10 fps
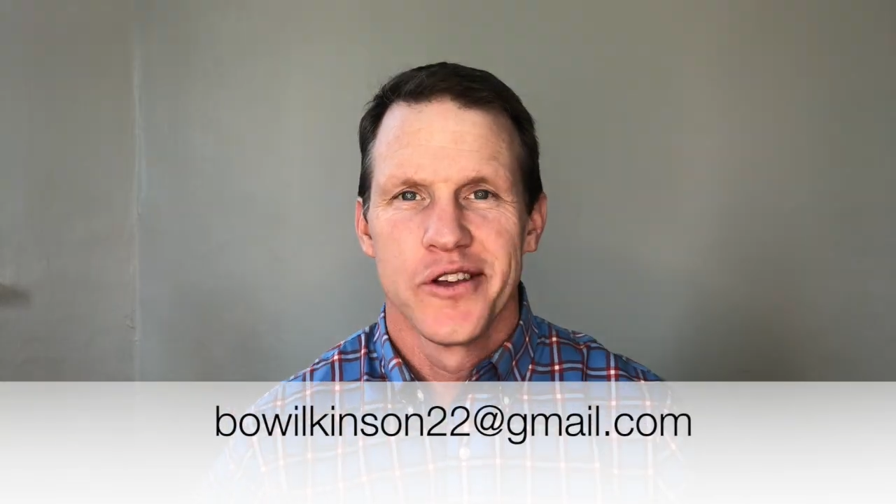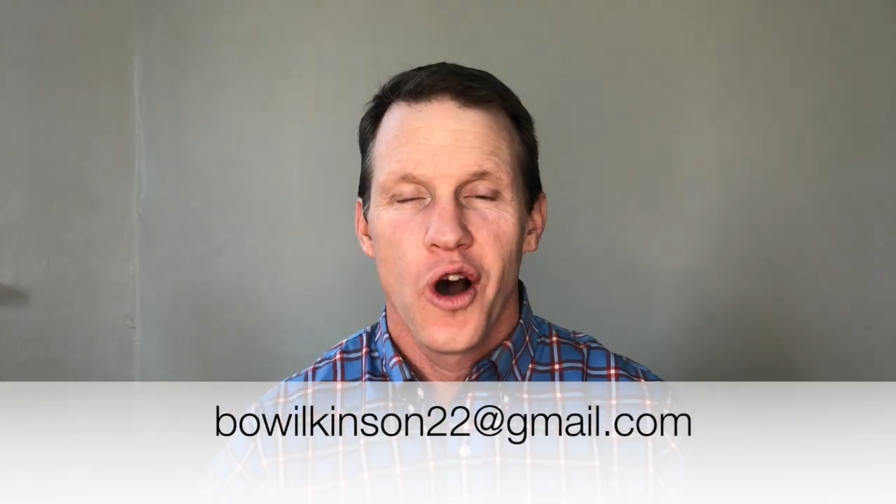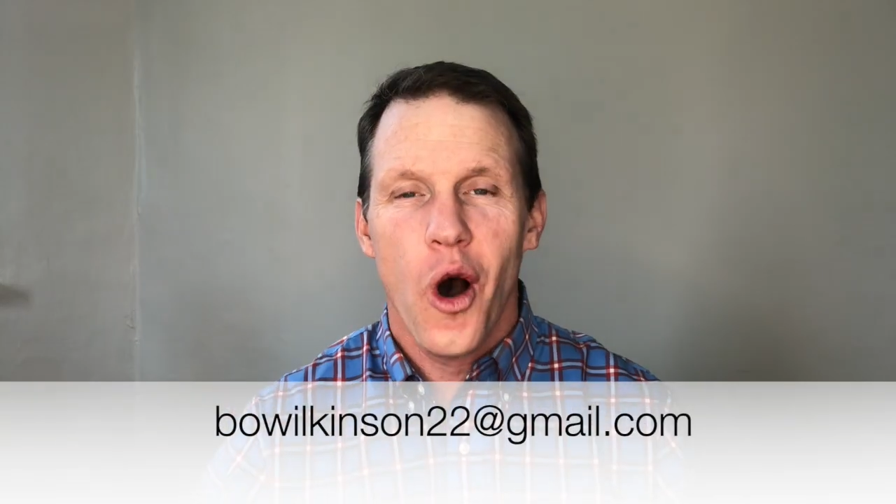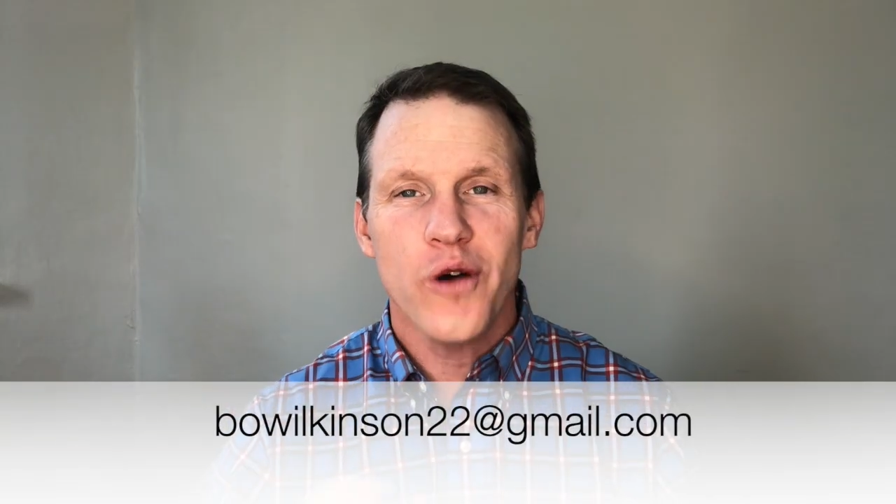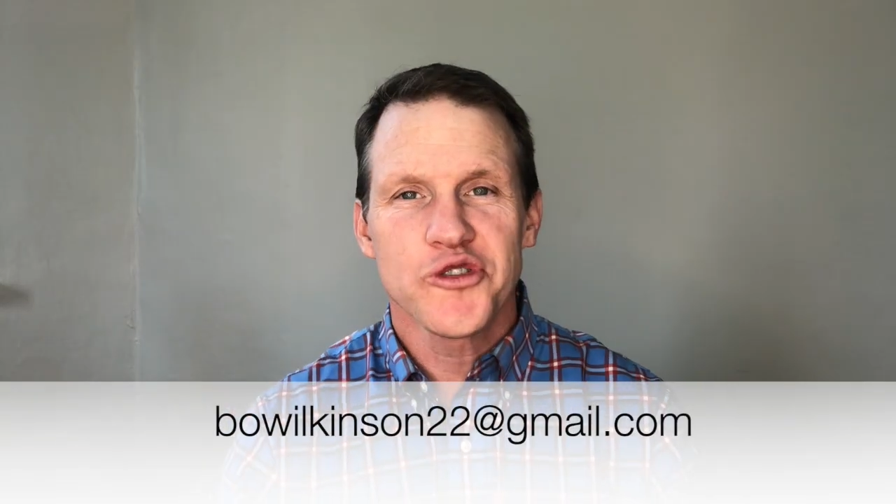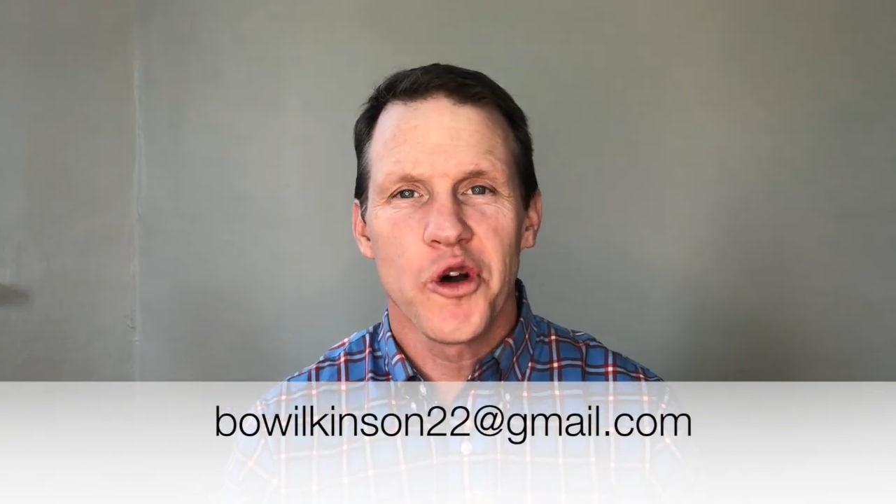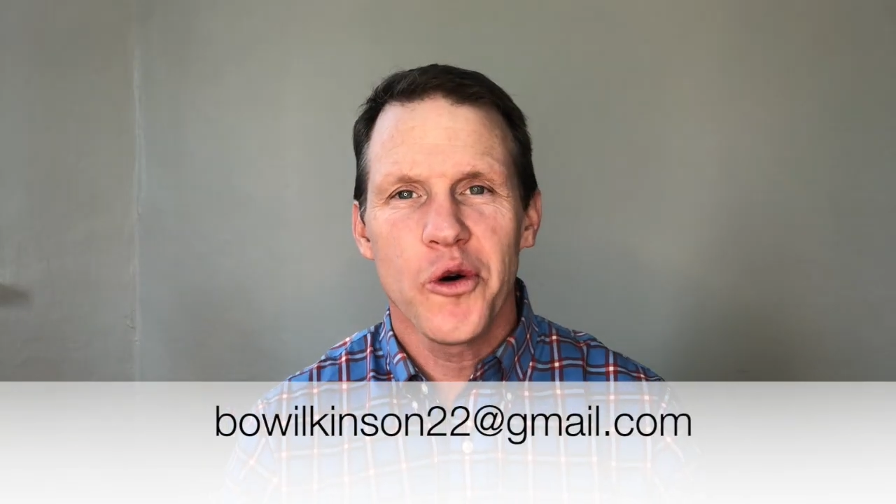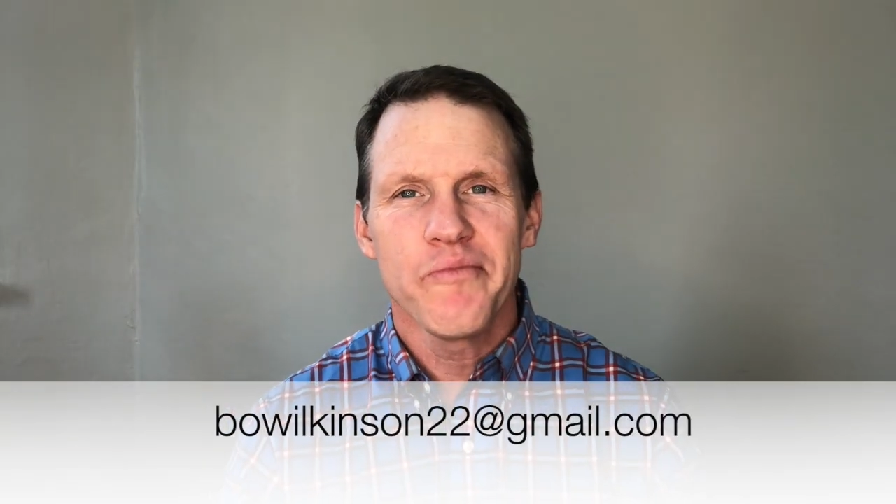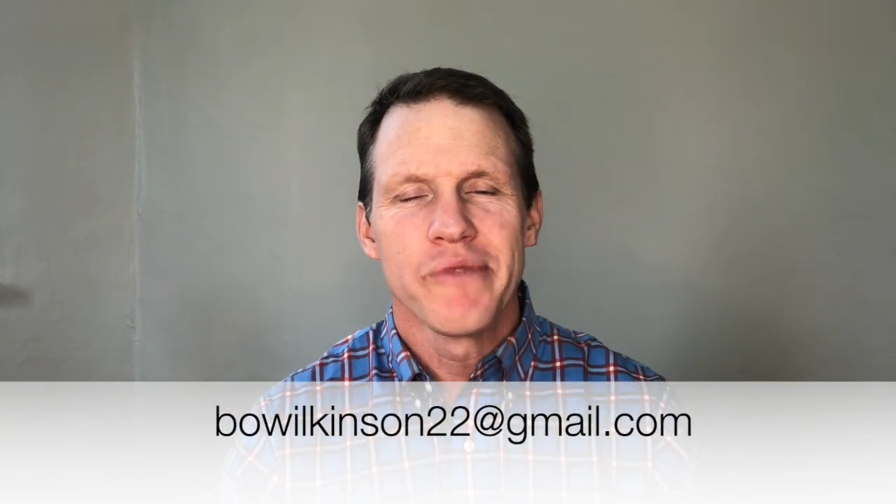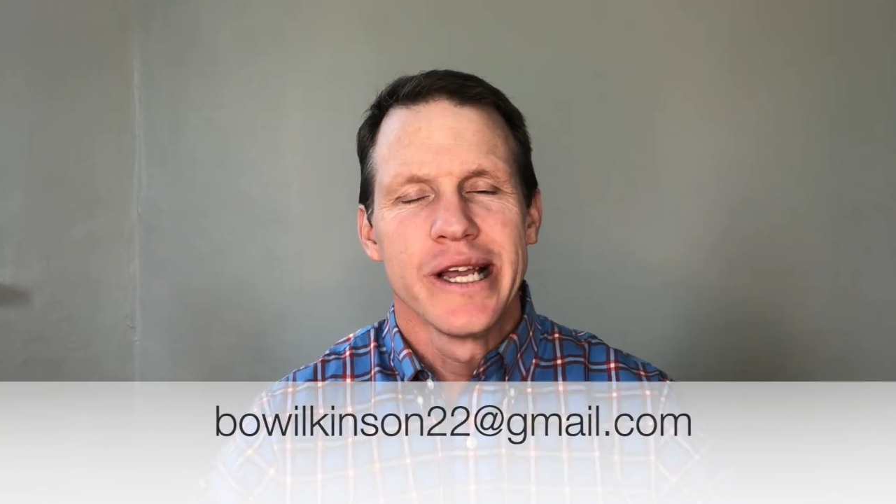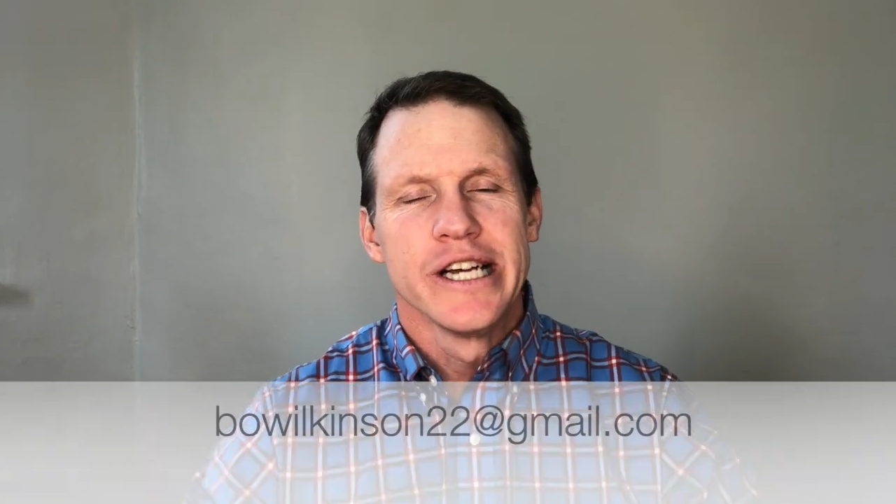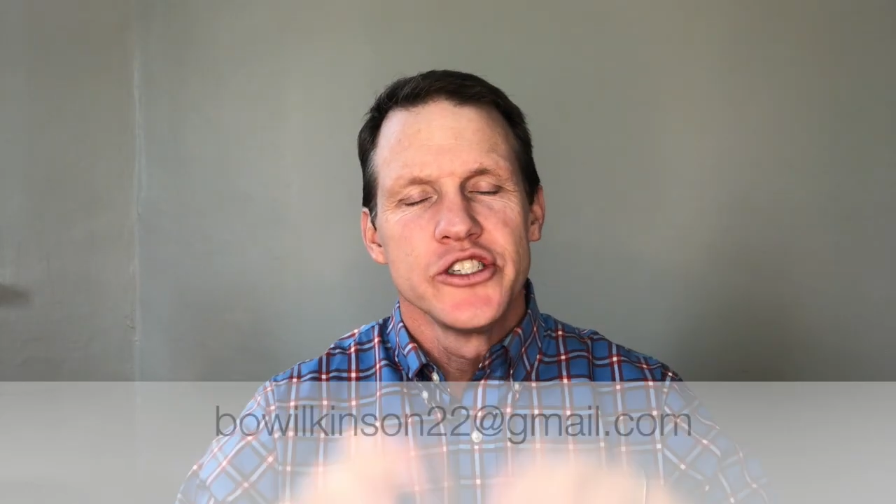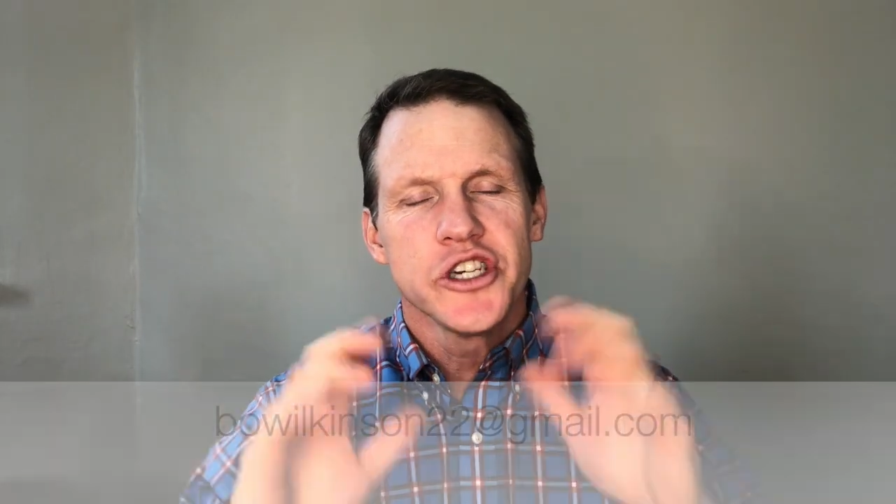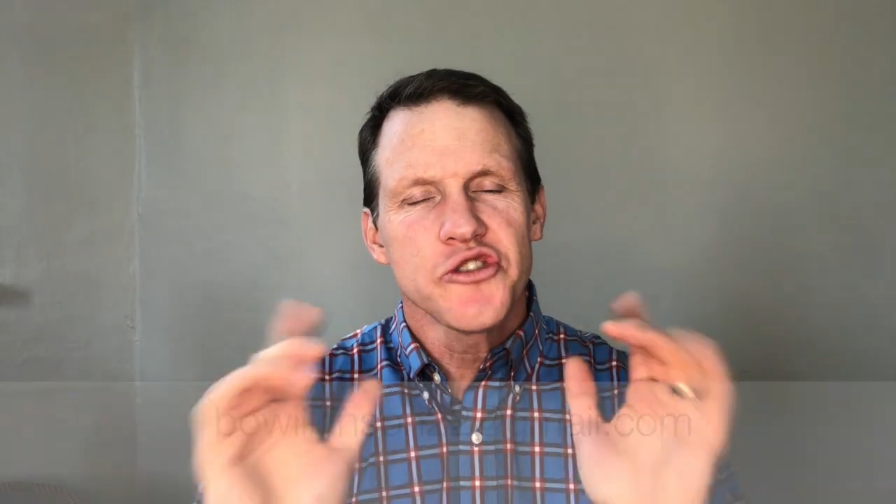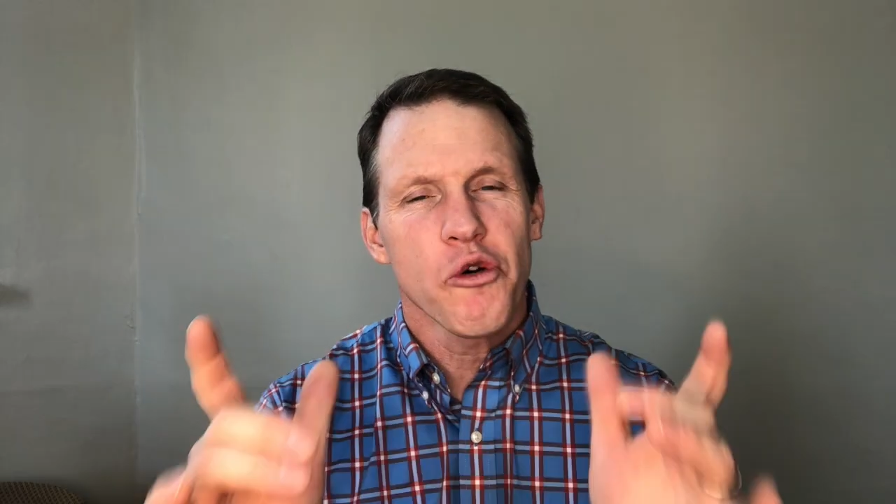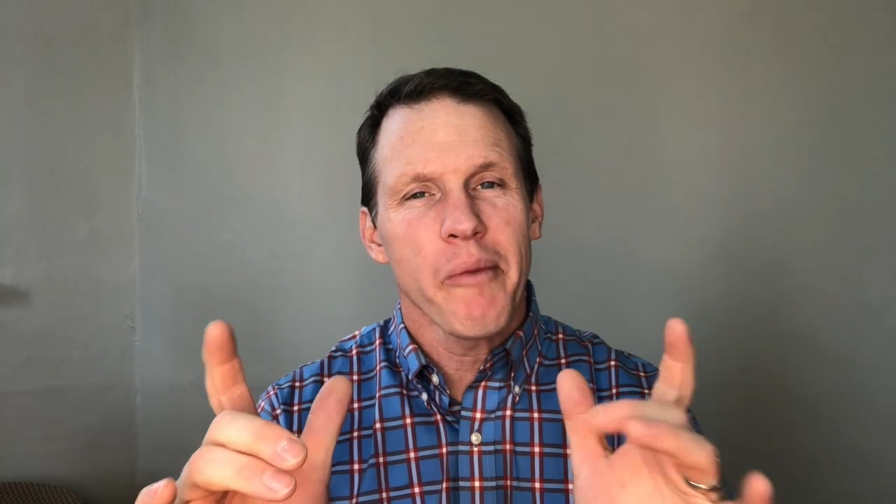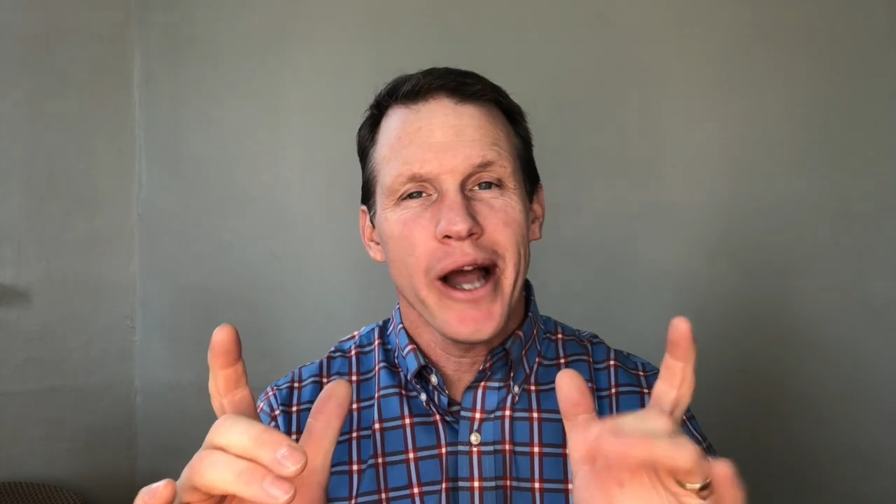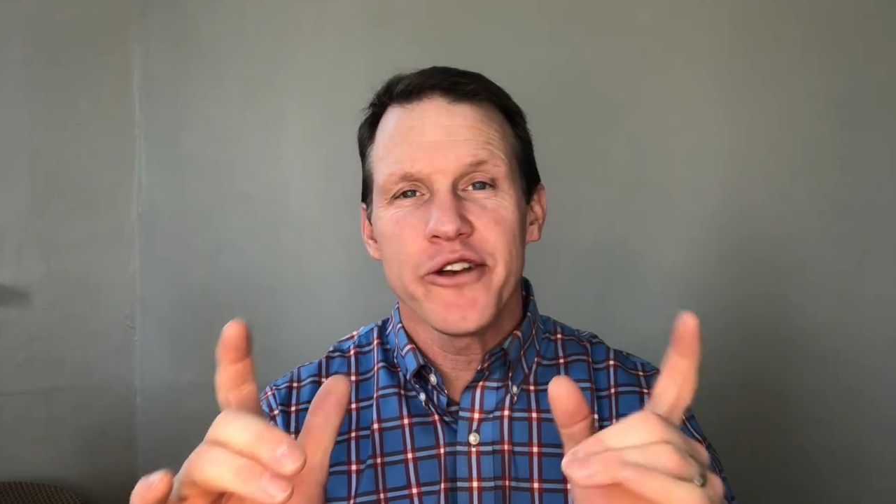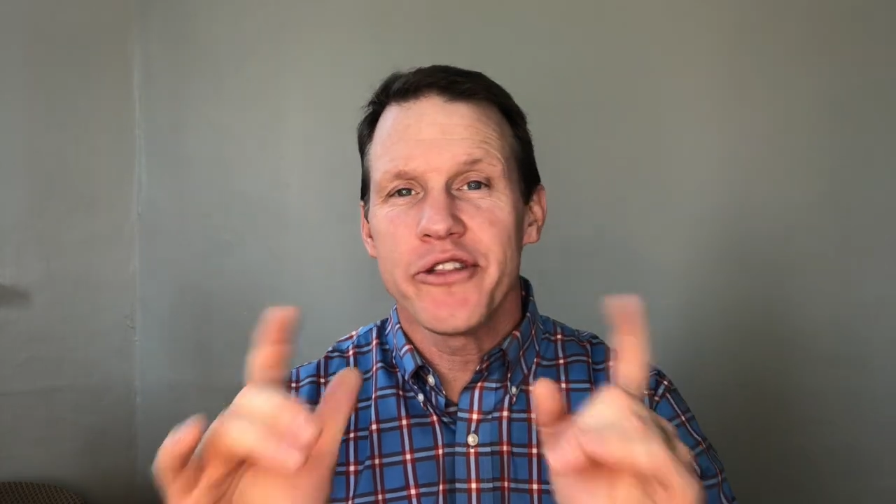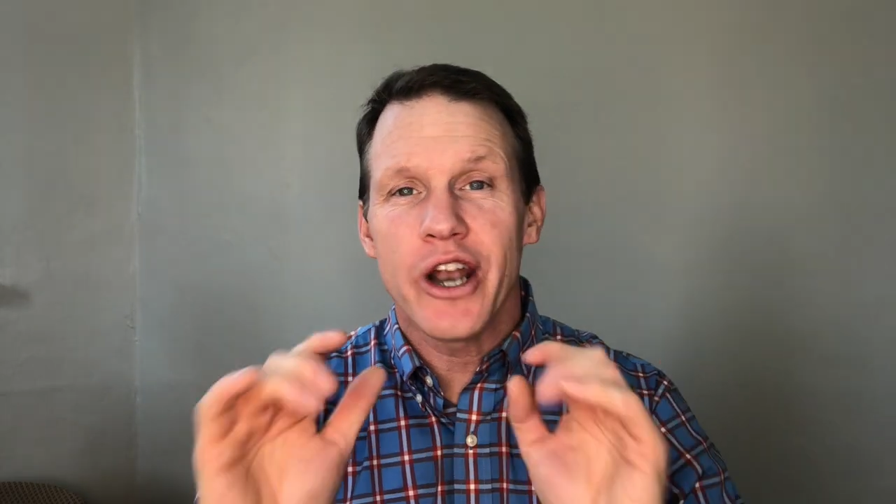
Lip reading: Also, just a reminder